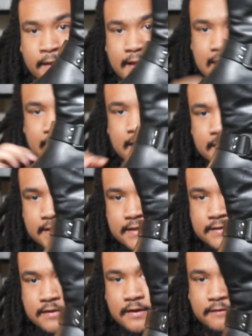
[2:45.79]
I got
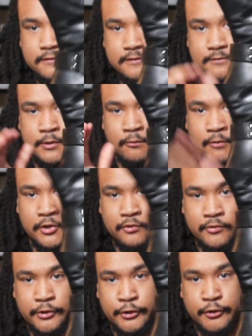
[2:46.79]
these off of the
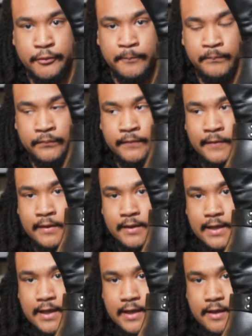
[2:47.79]
RealReal,
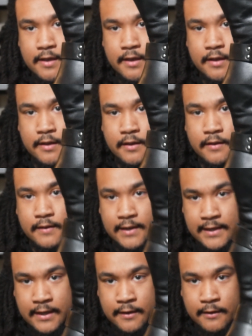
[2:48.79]
and
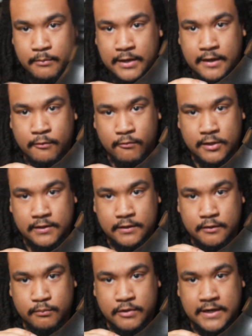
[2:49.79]
again, I paid a really
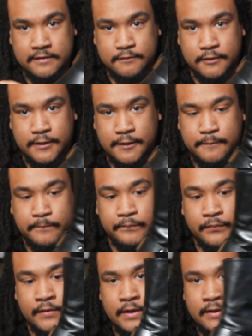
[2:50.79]
good price for them.
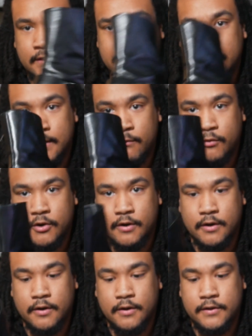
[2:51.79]
They
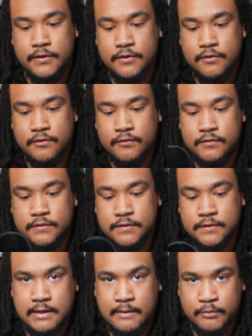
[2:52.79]
were
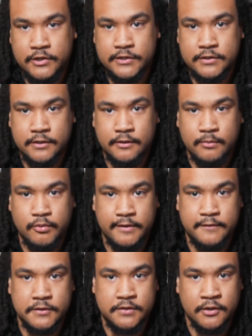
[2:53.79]
used. I'm pretty sure the
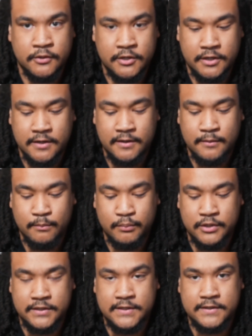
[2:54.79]
previous owner
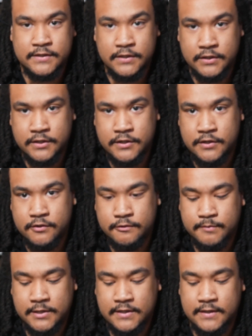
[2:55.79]
put these to good use
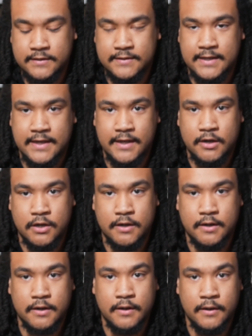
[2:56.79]
because they
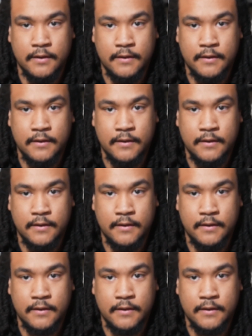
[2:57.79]
are